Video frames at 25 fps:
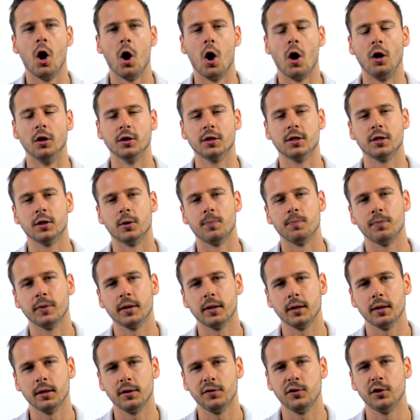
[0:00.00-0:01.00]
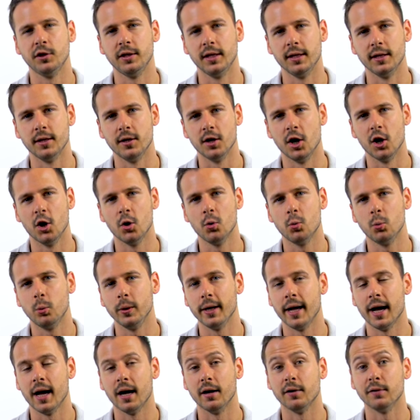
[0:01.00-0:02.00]
Also, if you didn't know,
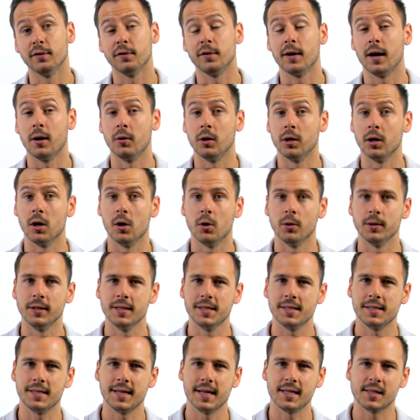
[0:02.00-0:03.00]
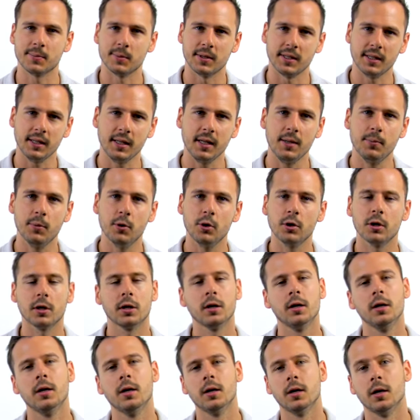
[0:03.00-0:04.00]
we have our own assessment ebook,
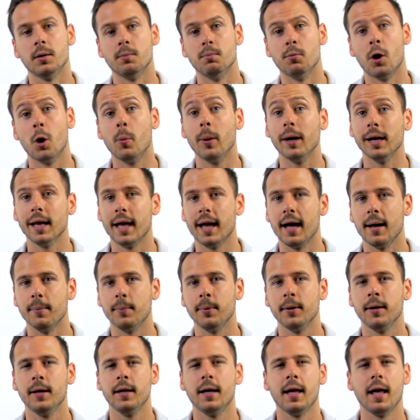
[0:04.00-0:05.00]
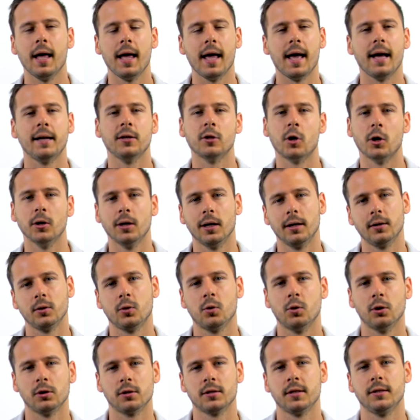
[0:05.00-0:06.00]
a mobile app, and online
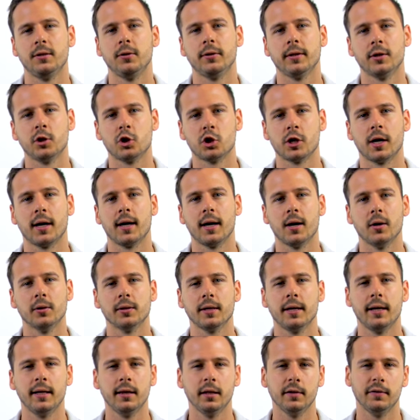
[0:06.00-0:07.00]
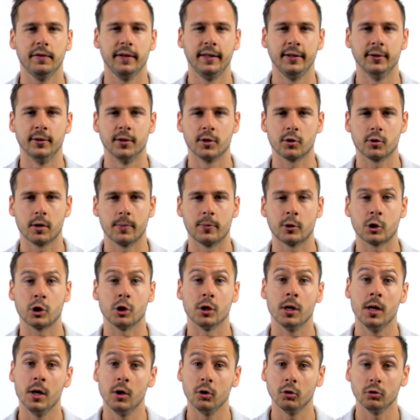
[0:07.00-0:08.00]
course that you can check out in the video
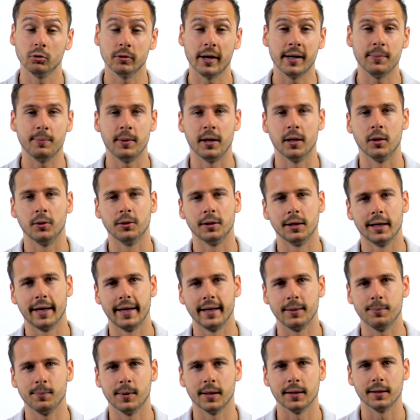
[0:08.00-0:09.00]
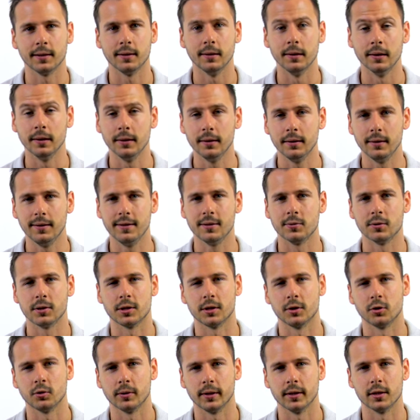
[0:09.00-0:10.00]
description right below the like button. This
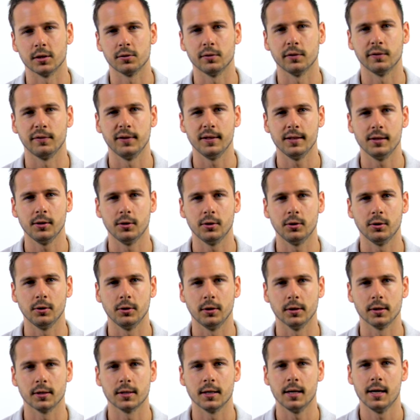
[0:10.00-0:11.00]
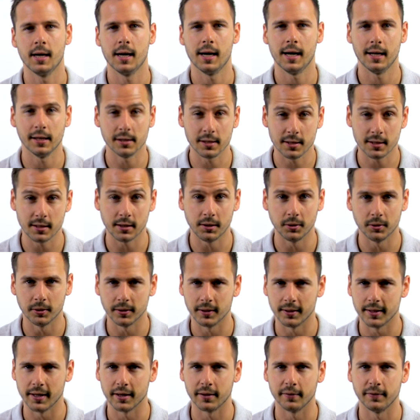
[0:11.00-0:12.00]
was Andreas for Physio Tutors. I'll see you
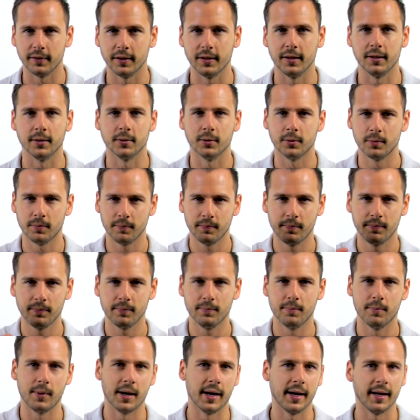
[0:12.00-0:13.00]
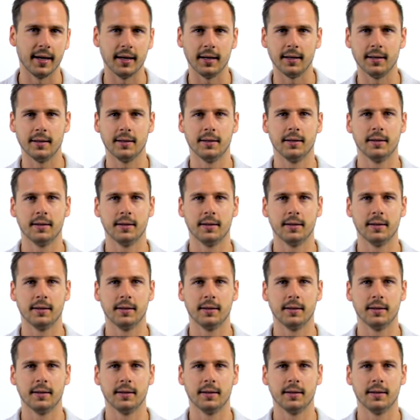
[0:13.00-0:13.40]
in another video. Bye.